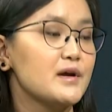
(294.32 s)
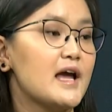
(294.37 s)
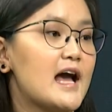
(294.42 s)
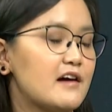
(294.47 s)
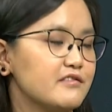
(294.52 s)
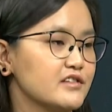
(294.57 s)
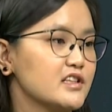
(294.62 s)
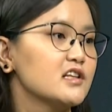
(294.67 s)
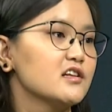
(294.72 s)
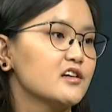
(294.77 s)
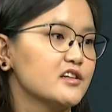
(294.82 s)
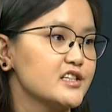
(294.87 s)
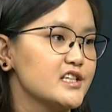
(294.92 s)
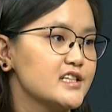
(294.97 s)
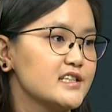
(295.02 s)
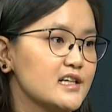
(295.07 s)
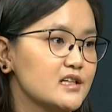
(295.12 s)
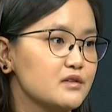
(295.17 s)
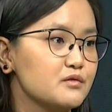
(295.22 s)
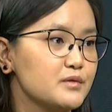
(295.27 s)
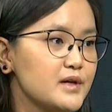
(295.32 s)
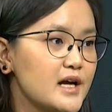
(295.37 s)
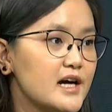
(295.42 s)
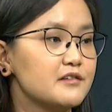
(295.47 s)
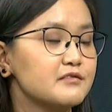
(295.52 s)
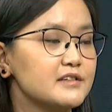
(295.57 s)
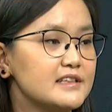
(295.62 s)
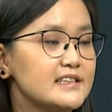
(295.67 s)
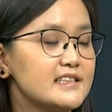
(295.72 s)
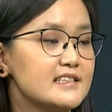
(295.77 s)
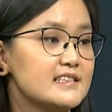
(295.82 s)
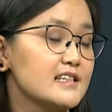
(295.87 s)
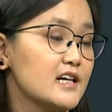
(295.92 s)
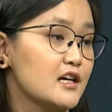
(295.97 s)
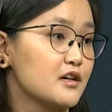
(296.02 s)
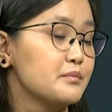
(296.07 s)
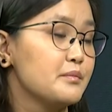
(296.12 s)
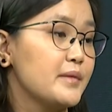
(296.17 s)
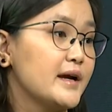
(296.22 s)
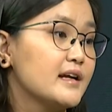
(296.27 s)
we haven't launched yet. We are releasing
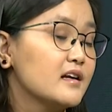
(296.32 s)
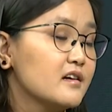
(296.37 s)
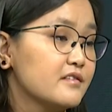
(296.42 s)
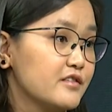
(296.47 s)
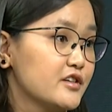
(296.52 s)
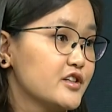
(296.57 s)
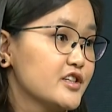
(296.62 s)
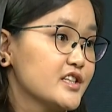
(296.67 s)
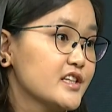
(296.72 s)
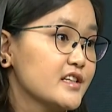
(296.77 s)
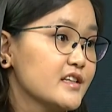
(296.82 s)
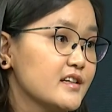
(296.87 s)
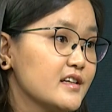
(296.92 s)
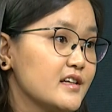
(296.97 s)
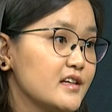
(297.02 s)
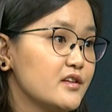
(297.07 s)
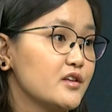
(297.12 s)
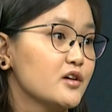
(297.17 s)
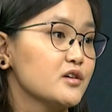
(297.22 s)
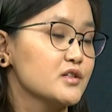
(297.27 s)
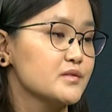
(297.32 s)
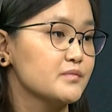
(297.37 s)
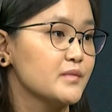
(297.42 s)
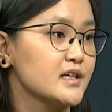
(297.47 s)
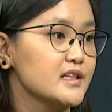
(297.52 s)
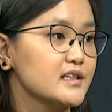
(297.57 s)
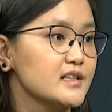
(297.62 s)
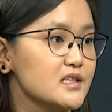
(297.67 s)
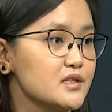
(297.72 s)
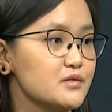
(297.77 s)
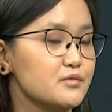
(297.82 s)
our beta version in those markets.